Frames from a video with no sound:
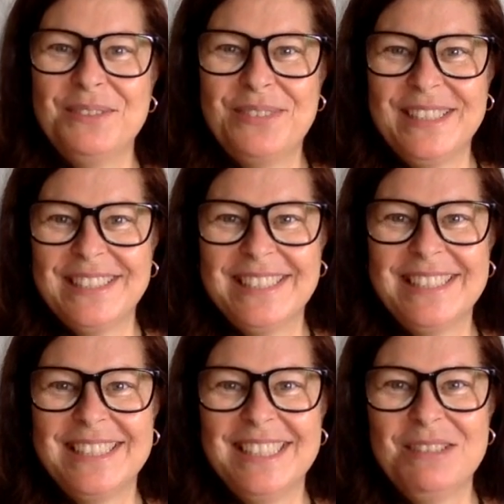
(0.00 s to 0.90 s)
So I'm
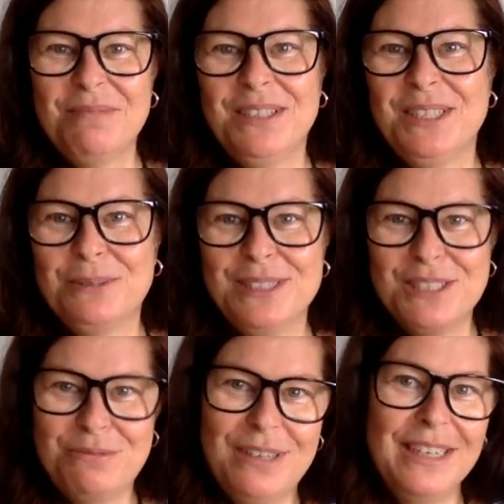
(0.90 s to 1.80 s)
fasting Monday,
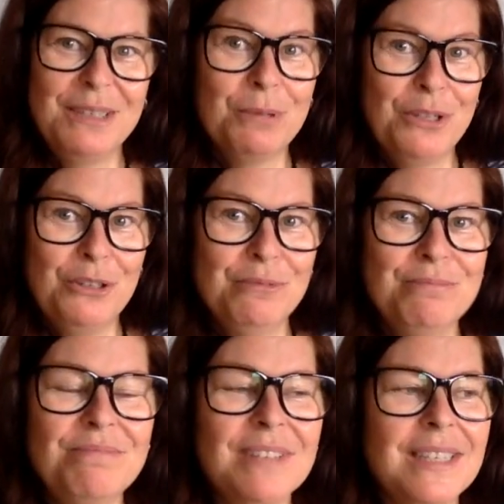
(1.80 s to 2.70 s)
Wednesday, Friday
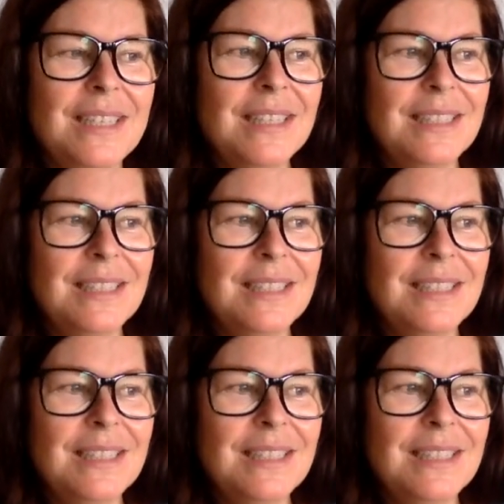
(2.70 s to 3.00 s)
with you.